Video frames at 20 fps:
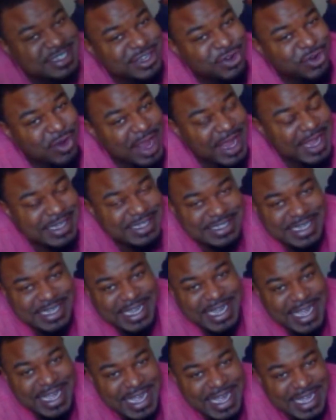great
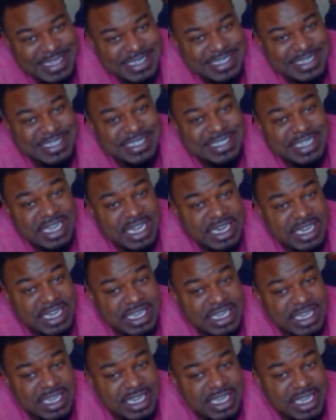
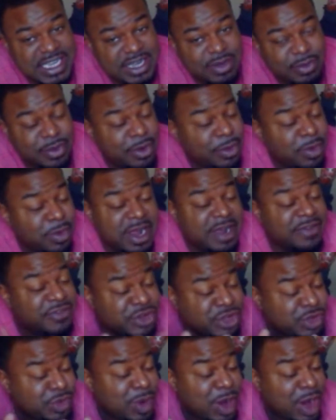sunny, well, wherever
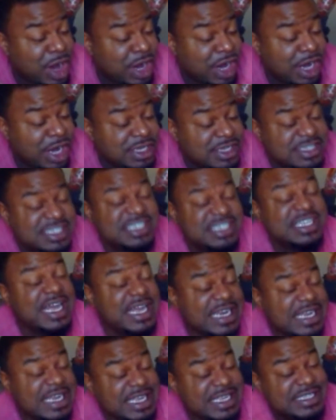you are,
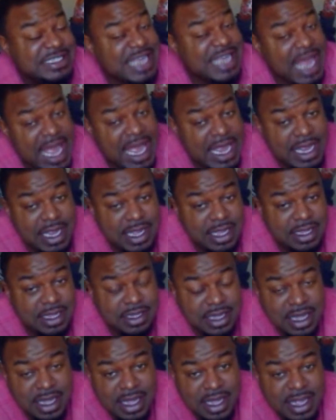sunny day?
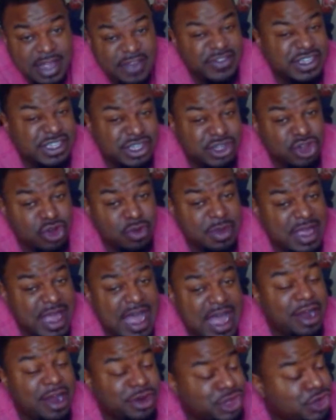If it's gloomy,
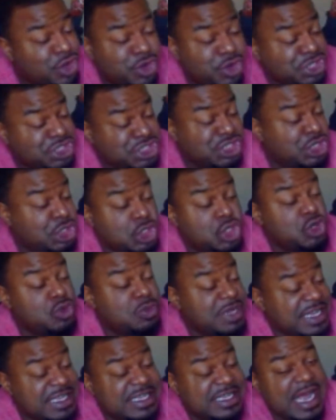how are you on this
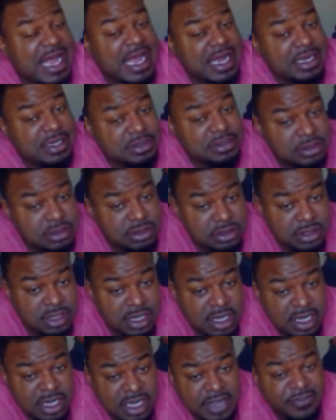gloomy day?
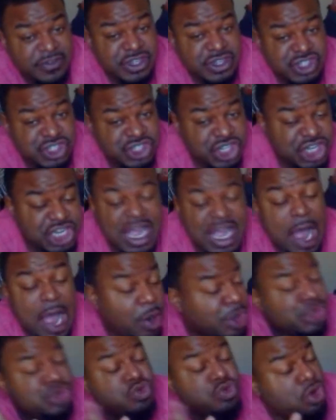If it's shitty, how are
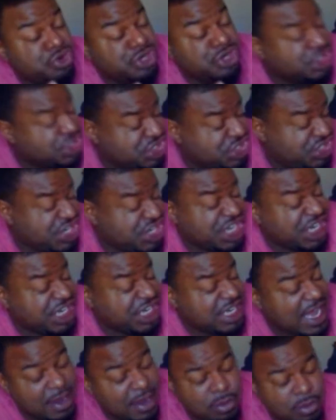you on this shitty
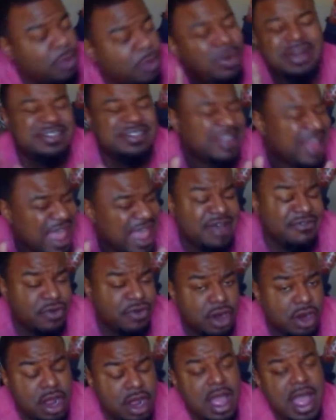day? Well,
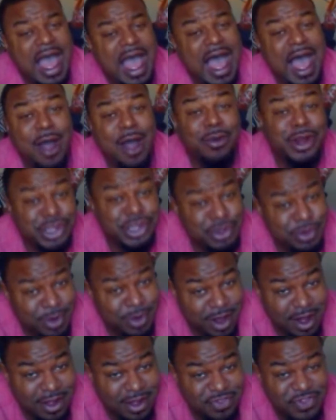whatever. How are you
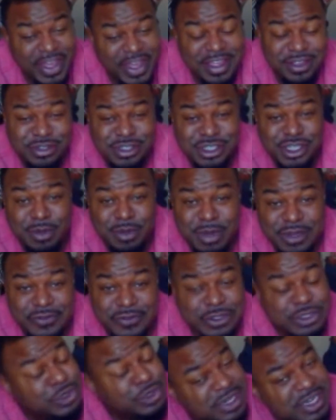all? Thank you so much for
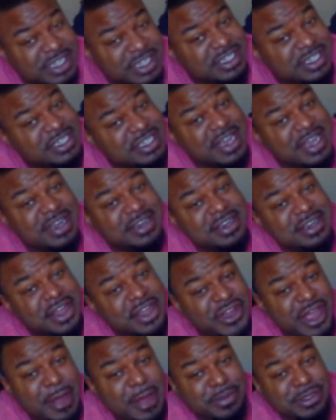tuning in to yet another
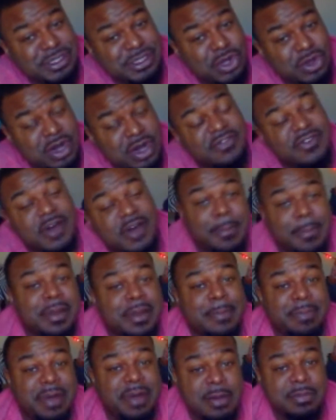episode of Up in
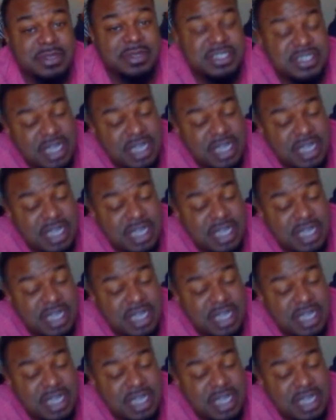Pumps